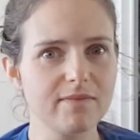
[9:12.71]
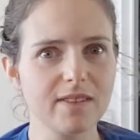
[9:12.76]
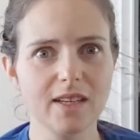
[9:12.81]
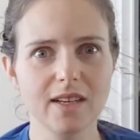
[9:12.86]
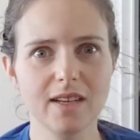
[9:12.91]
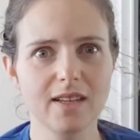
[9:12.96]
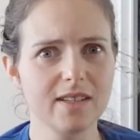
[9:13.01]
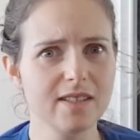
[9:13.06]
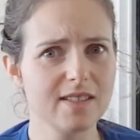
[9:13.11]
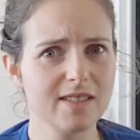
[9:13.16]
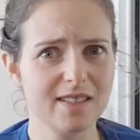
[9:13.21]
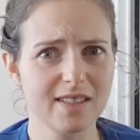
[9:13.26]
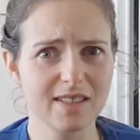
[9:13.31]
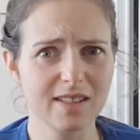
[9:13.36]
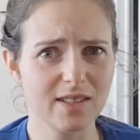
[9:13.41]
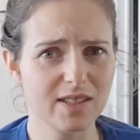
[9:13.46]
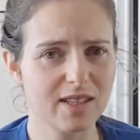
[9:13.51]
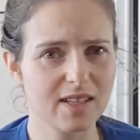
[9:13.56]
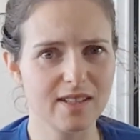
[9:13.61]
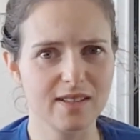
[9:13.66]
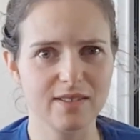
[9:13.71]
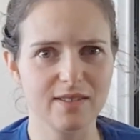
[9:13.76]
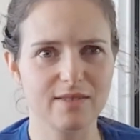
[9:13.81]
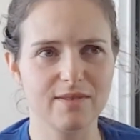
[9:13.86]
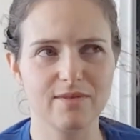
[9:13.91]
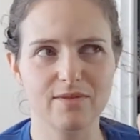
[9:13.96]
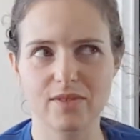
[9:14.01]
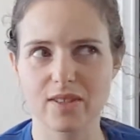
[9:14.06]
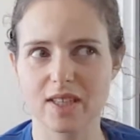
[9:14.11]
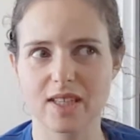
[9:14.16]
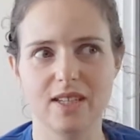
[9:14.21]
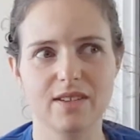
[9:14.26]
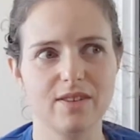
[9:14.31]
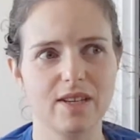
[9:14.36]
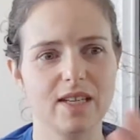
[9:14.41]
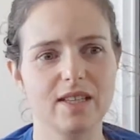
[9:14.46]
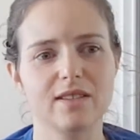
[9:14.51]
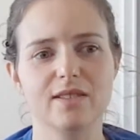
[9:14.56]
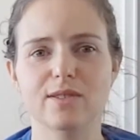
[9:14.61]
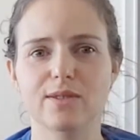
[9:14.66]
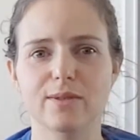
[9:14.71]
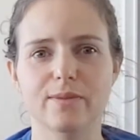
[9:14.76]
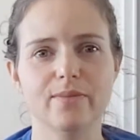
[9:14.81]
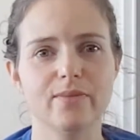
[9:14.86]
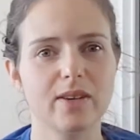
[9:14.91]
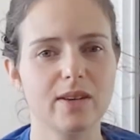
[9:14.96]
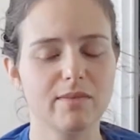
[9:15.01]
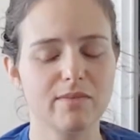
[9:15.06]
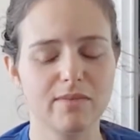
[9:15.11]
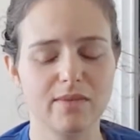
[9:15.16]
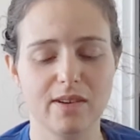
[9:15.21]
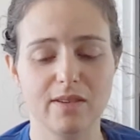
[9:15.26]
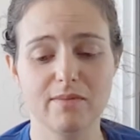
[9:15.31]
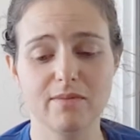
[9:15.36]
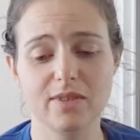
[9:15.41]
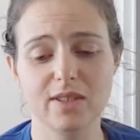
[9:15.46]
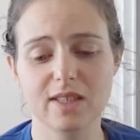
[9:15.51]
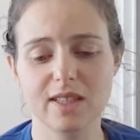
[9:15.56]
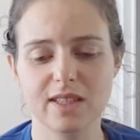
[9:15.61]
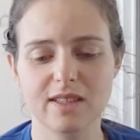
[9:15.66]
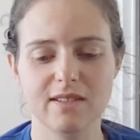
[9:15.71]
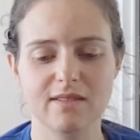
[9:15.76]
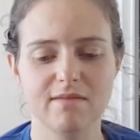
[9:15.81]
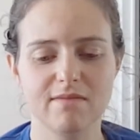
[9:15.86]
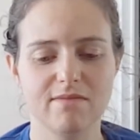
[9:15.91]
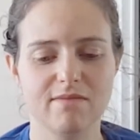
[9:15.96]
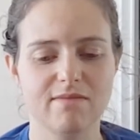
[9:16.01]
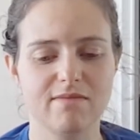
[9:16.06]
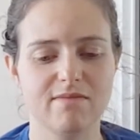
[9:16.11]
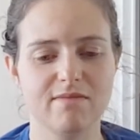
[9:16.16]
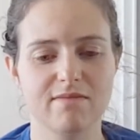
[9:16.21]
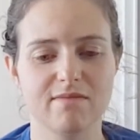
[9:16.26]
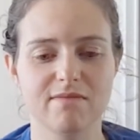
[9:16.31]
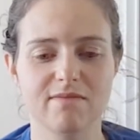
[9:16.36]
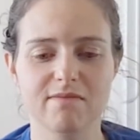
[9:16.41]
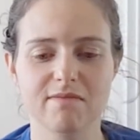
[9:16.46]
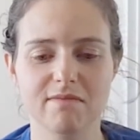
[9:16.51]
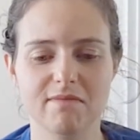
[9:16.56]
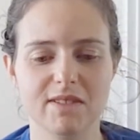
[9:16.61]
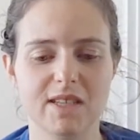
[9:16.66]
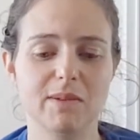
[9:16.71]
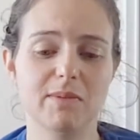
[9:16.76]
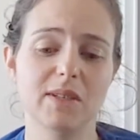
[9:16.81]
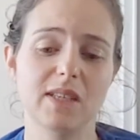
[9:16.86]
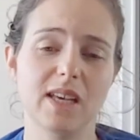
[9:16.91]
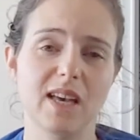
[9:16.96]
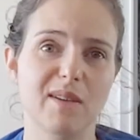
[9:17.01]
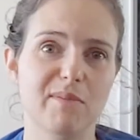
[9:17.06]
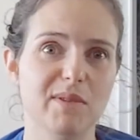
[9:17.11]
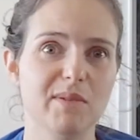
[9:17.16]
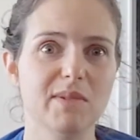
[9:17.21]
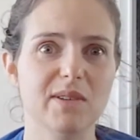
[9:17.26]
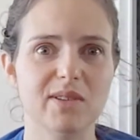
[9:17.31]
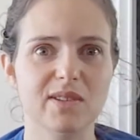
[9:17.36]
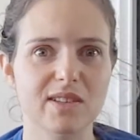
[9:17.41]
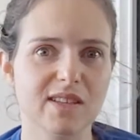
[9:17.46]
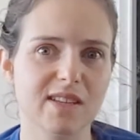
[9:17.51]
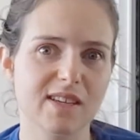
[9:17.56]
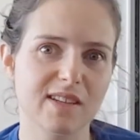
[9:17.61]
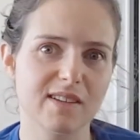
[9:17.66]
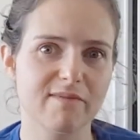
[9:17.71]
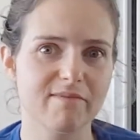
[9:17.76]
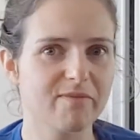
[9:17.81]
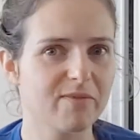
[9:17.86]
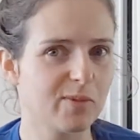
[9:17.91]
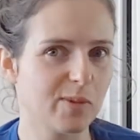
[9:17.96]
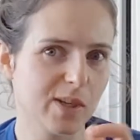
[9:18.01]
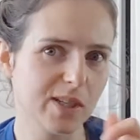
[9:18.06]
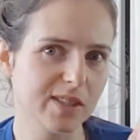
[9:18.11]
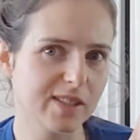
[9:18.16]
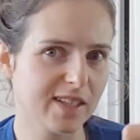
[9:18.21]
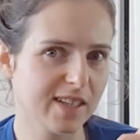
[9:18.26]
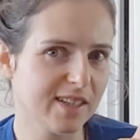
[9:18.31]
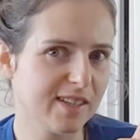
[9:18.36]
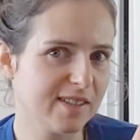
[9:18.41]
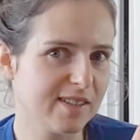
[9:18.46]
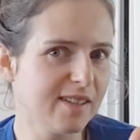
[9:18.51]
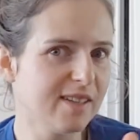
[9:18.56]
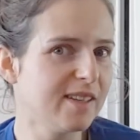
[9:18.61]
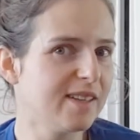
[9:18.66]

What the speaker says: and it still held really great. So I'm really happy about it. Like, well done,